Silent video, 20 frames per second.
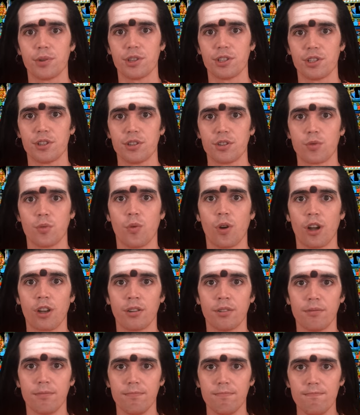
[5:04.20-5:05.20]
reasons.
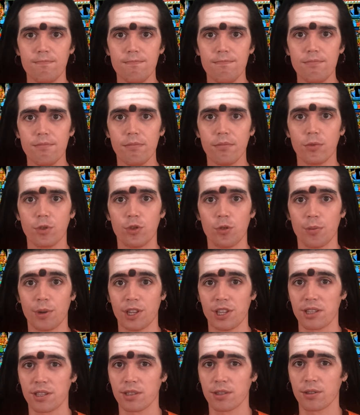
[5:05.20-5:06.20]
One, too
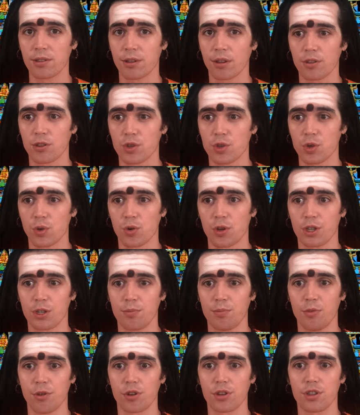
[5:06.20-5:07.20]
many source
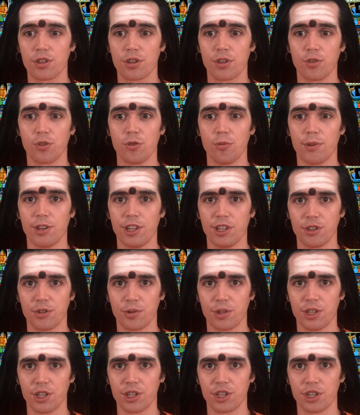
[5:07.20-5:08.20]
books, too many
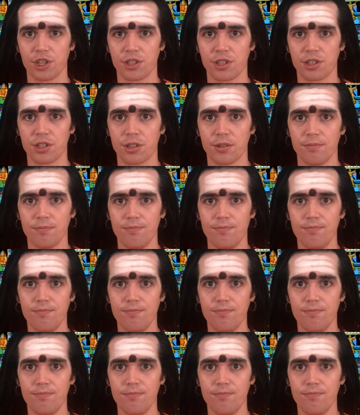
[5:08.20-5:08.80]
traditions.